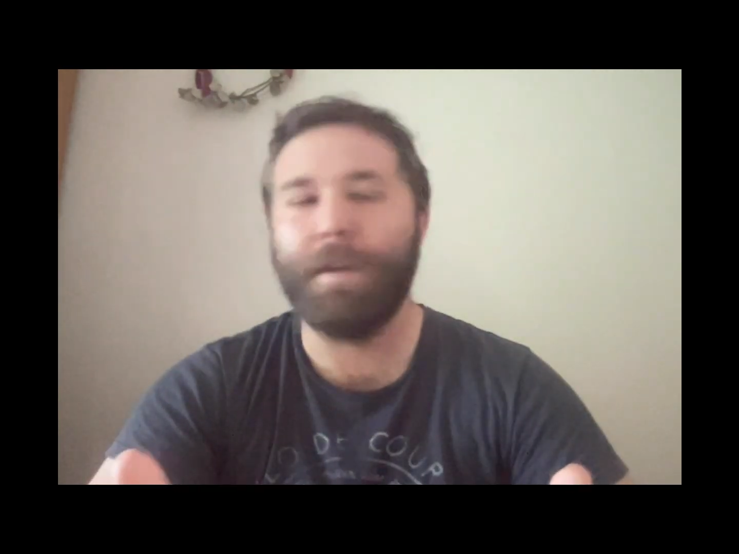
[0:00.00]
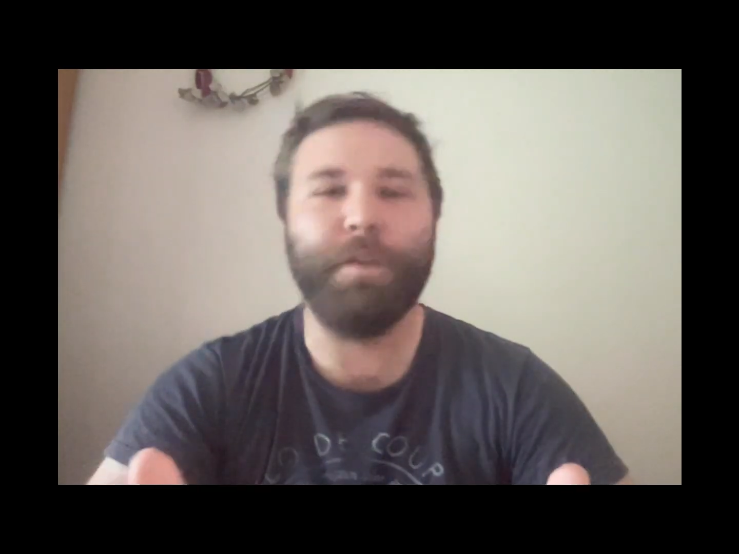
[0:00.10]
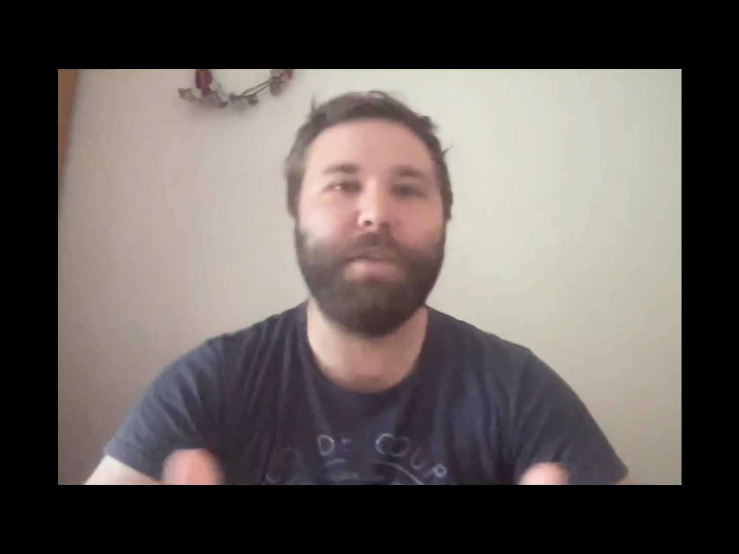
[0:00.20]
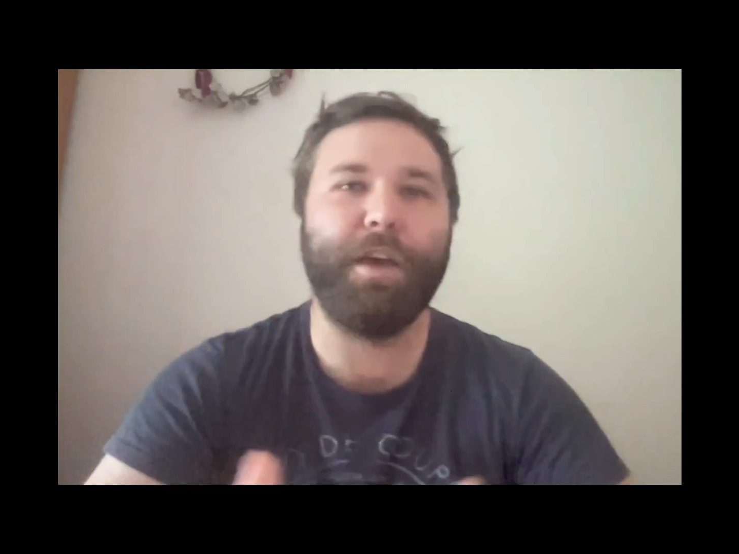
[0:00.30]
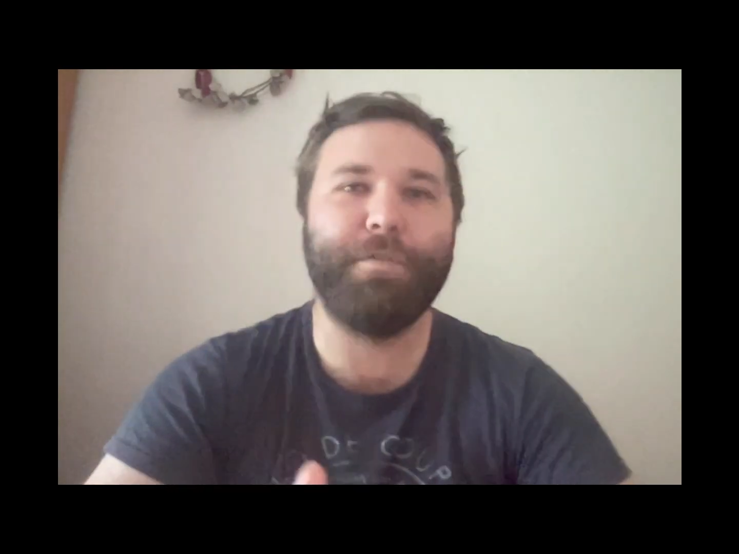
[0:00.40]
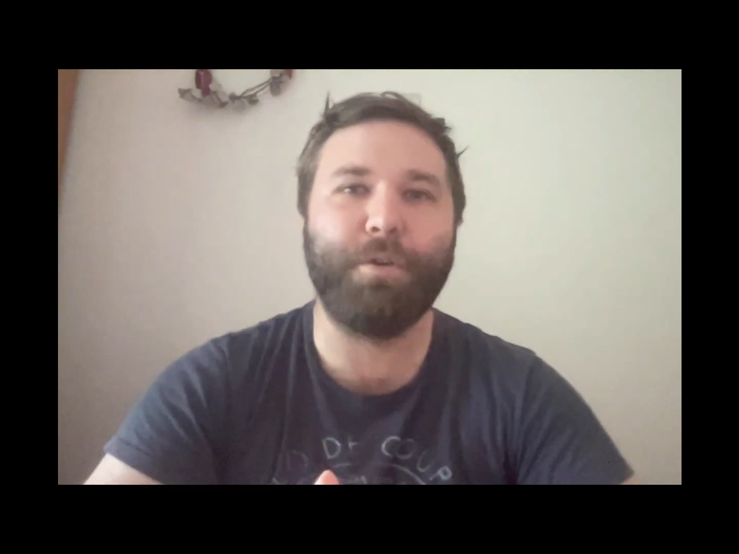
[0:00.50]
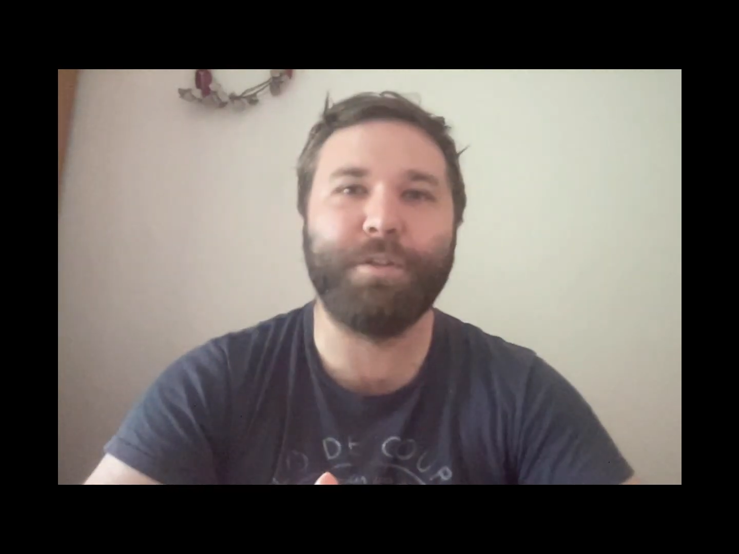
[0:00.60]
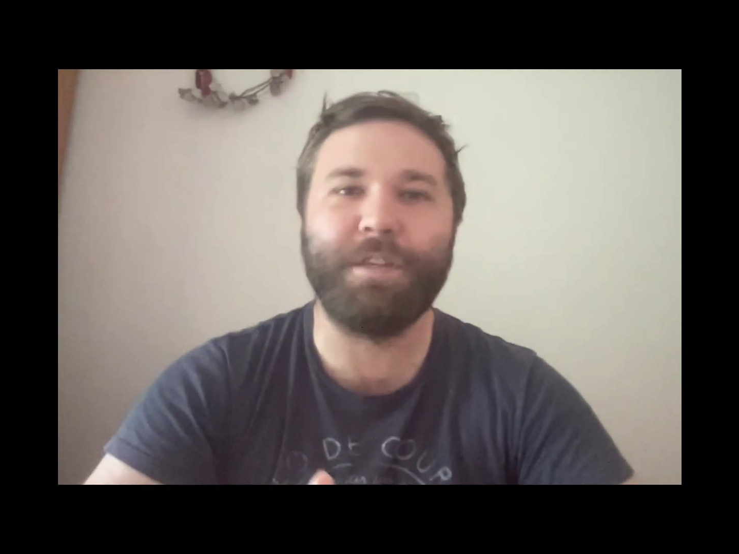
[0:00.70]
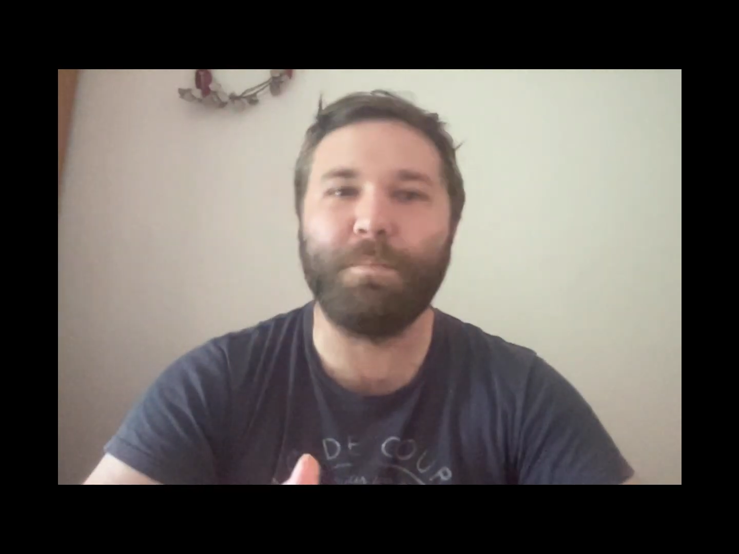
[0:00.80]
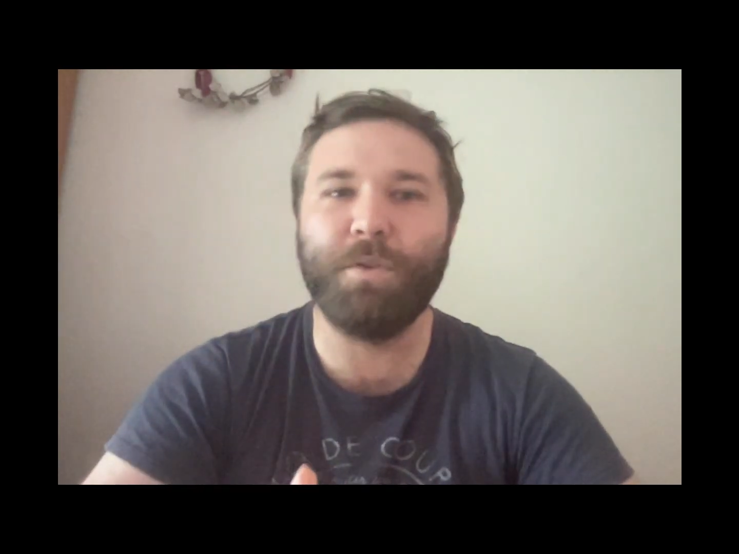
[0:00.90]
if they are
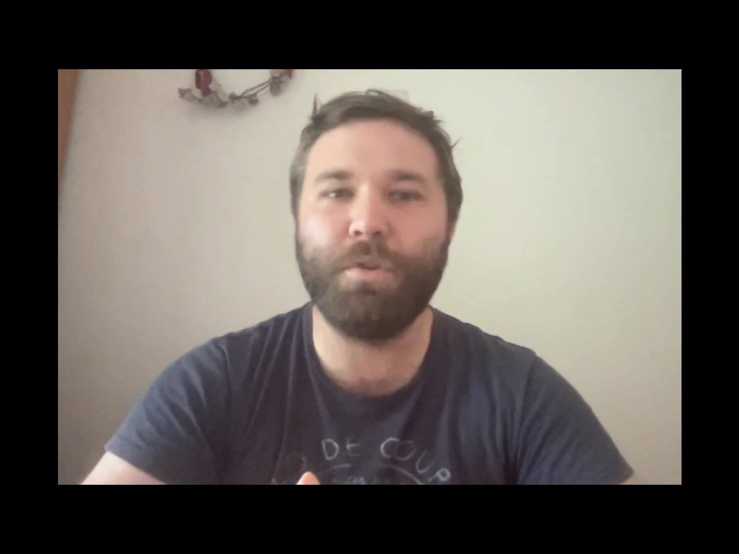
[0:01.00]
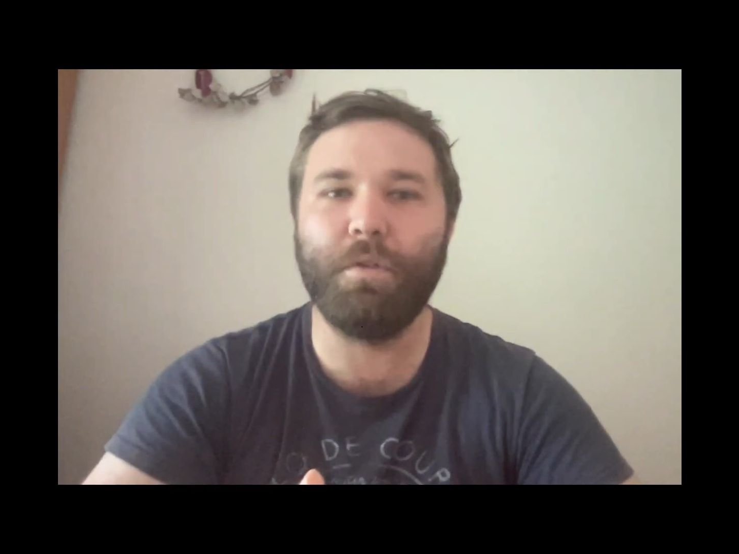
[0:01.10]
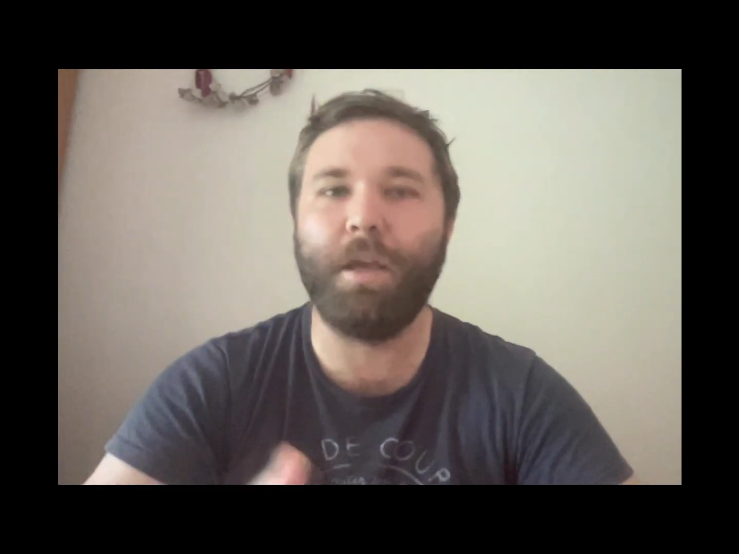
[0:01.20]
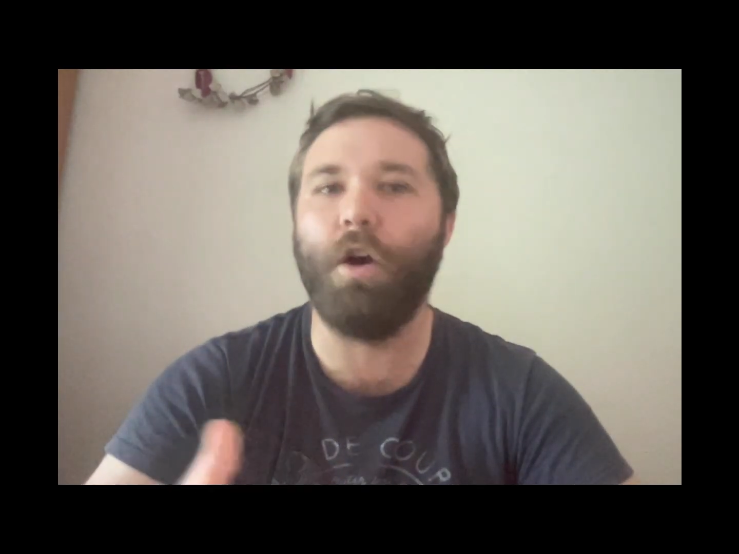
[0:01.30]
focusing purely